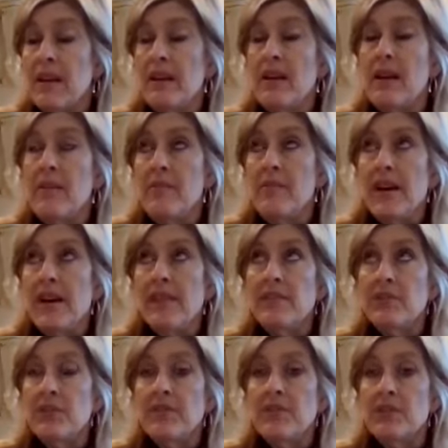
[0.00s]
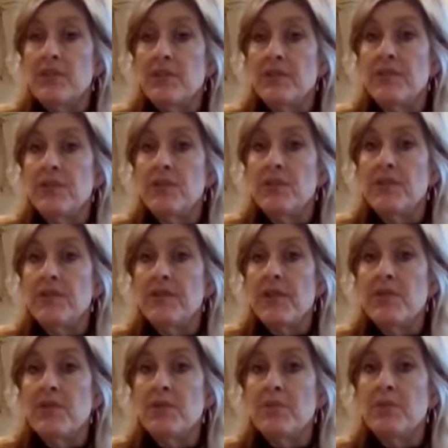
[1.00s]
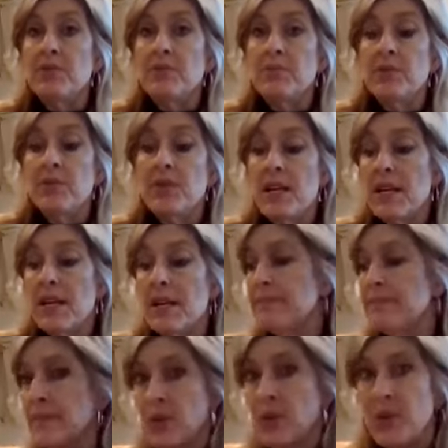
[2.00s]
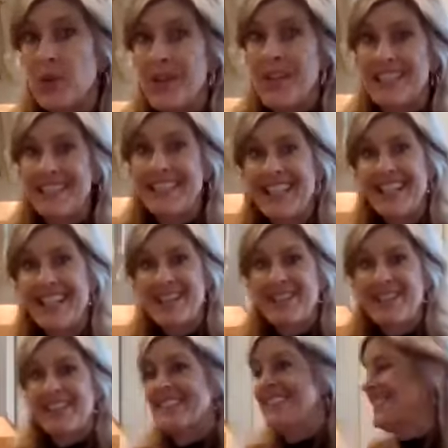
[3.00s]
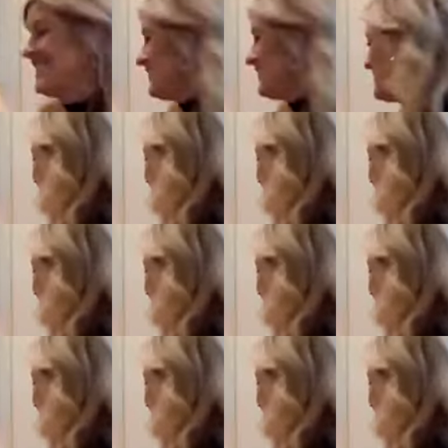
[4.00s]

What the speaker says: 5 servings of fruits and vegetables per day. Hold on, I hear this is